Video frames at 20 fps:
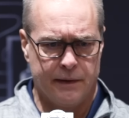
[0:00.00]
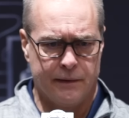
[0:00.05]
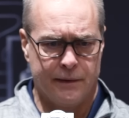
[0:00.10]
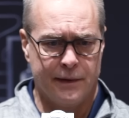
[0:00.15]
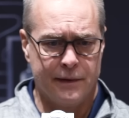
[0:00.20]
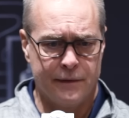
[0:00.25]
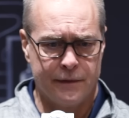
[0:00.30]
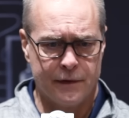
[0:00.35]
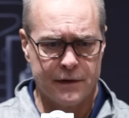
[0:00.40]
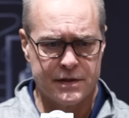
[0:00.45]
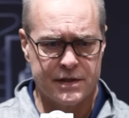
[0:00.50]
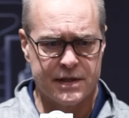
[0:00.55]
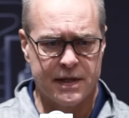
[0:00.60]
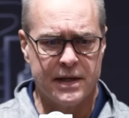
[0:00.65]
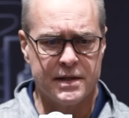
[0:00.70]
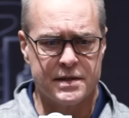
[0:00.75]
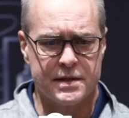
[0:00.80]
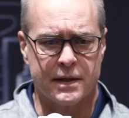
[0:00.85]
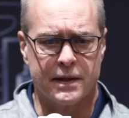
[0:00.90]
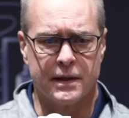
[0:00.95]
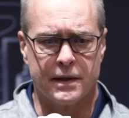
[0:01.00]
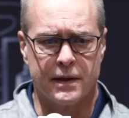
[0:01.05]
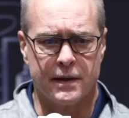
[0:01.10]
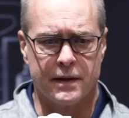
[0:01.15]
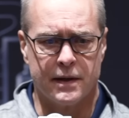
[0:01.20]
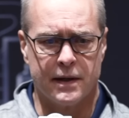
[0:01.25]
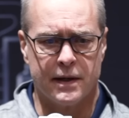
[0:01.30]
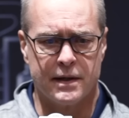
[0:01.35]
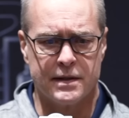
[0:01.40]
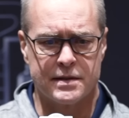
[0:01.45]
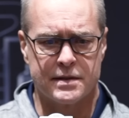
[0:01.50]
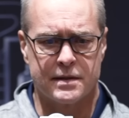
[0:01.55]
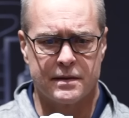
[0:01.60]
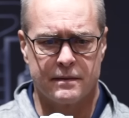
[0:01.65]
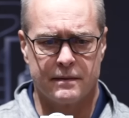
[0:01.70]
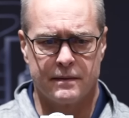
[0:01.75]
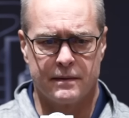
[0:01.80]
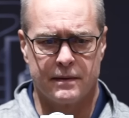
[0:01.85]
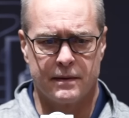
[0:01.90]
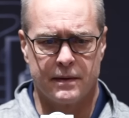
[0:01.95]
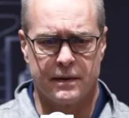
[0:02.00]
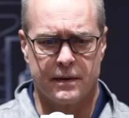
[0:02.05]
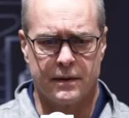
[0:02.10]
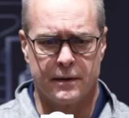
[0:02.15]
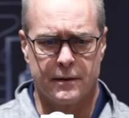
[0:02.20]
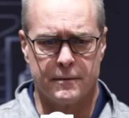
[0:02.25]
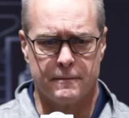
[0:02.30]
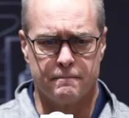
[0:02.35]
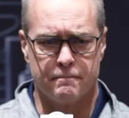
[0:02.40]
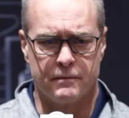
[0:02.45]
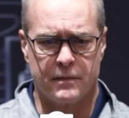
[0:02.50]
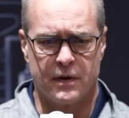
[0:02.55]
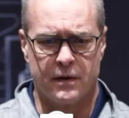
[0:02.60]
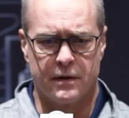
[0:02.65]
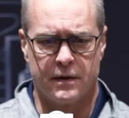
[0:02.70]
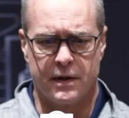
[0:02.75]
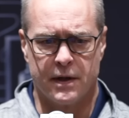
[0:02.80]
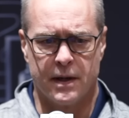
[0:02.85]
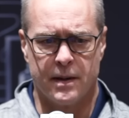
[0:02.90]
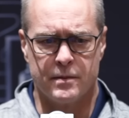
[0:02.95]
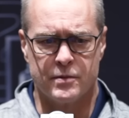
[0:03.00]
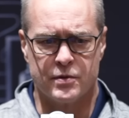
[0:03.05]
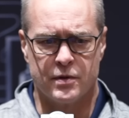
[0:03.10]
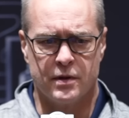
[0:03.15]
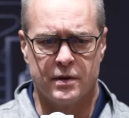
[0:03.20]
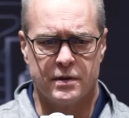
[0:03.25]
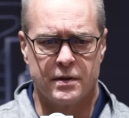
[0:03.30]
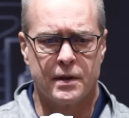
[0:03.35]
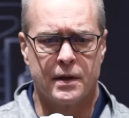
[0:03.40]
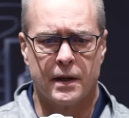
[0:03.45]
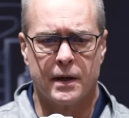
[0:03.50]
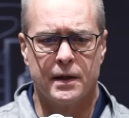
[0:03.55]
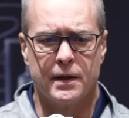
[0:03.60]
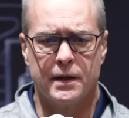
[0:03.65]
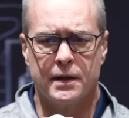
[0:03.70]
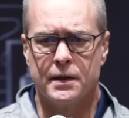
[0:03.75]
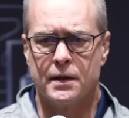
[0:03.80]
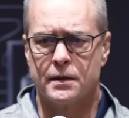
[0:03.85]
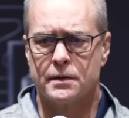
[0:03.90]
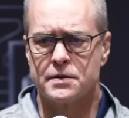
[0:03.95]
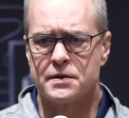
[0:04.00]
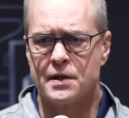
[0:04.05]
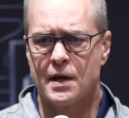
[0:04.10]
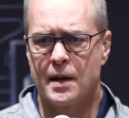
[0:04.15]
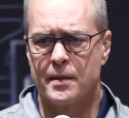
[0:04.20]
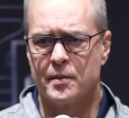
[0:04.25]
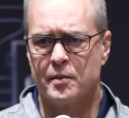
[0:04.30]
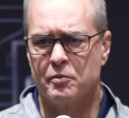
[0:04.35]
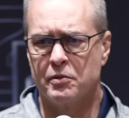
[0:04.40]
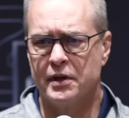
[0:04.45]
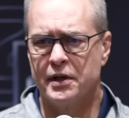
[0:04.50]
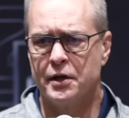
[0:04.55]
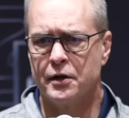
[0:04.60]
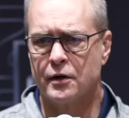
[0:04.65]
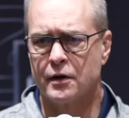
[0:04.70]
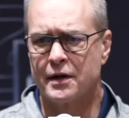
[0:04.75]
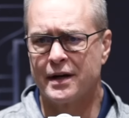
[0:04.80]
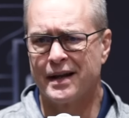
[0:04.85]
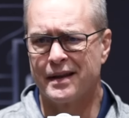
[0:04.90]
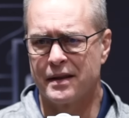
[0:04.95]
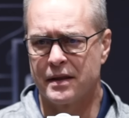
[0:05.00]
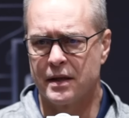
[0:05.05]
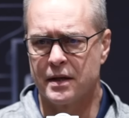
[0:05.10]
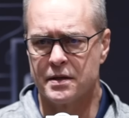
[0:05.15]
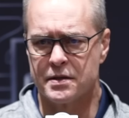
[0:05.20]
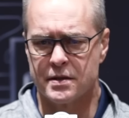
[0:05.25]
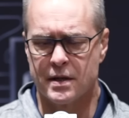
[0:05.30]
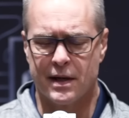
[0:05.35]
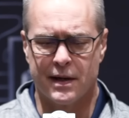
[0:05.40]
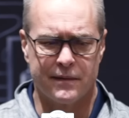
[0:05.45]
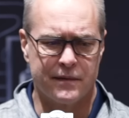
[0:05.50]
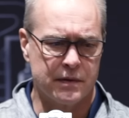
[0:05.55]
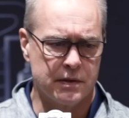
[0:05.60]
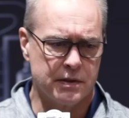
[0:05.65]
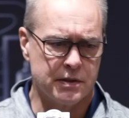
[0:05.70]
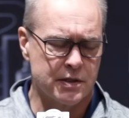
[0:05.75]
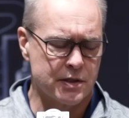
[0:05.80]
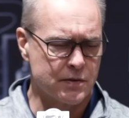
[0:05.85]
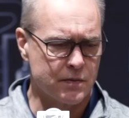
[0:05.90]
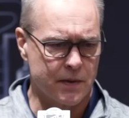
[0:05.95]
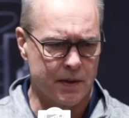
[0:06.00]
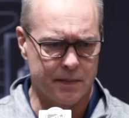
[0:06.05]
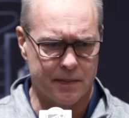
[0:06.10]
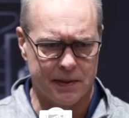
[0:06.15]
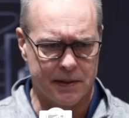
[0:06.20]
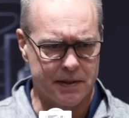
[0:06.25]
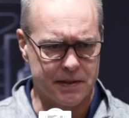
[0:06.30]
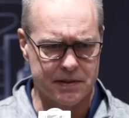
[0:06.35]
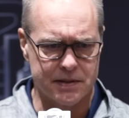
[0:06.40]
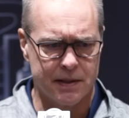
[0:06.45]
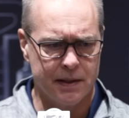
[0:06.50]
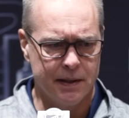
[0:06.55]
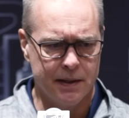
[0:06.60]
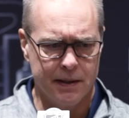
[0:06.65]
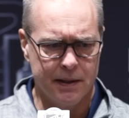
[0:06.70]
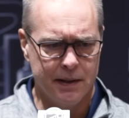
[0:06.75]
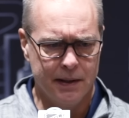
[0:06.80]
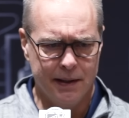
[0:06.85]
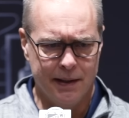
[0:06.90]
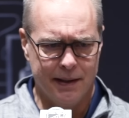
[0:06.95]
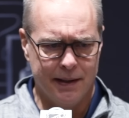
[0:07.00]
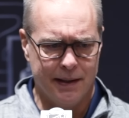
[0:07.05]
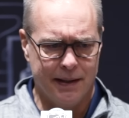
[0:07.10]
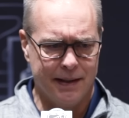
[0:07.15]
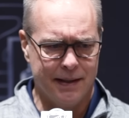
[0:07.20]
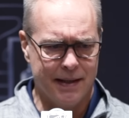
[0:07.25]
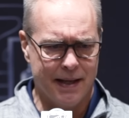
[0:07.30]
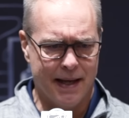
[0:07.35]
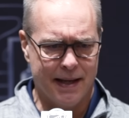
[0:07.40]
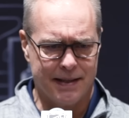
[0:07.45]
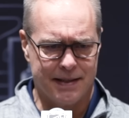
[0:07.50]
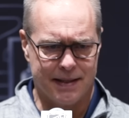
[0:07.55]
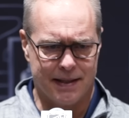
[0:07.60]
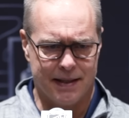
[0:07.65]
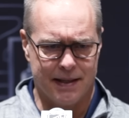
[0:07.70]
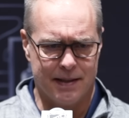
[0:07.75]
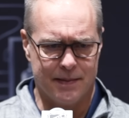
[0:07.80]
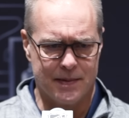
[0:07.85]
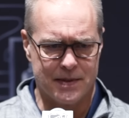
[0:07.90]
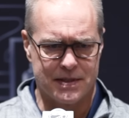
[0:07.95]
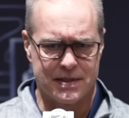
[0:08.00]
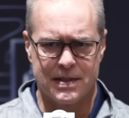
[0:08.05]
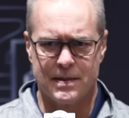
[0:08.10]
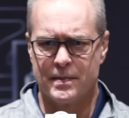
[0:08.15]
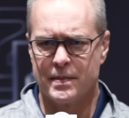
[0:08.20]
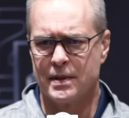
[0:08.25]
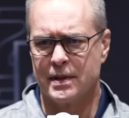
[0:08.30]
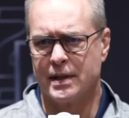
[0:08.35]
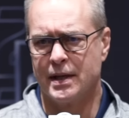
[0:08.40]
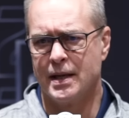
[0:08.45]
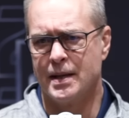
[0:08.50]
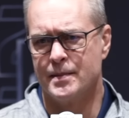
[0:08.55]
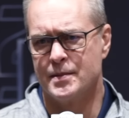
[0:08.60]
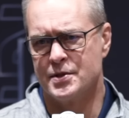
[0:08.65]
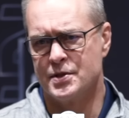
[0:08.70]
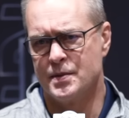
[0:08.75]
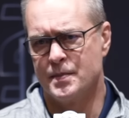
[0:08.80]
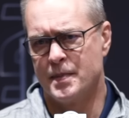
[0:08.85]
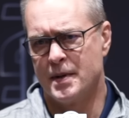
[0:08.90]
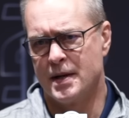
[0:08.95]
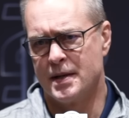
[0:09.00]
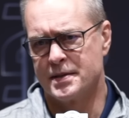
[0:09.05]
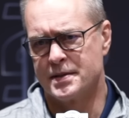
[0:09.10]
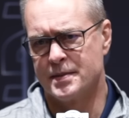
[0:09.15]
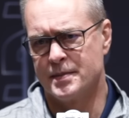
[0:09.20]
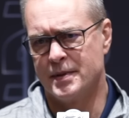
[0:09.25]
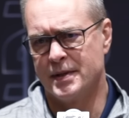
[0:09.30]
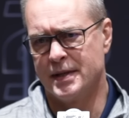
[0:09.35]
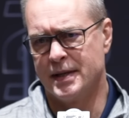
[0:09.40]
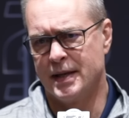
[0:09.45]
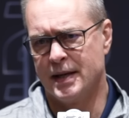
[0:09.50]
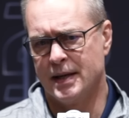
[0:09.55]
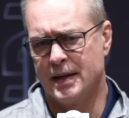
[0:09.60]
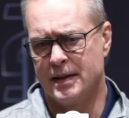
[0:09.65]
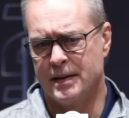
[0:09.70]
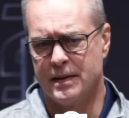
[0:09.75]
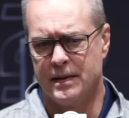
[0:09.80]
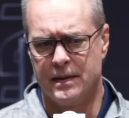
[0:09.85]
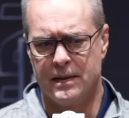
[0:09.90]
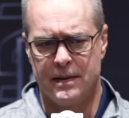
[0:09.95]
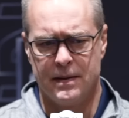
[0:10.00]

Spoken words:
Well, first sensing it on the ice. There are times you kind of need to stop a bleeding or cut things off, and you just want to play as, in that time, as simple a game as you possibly can.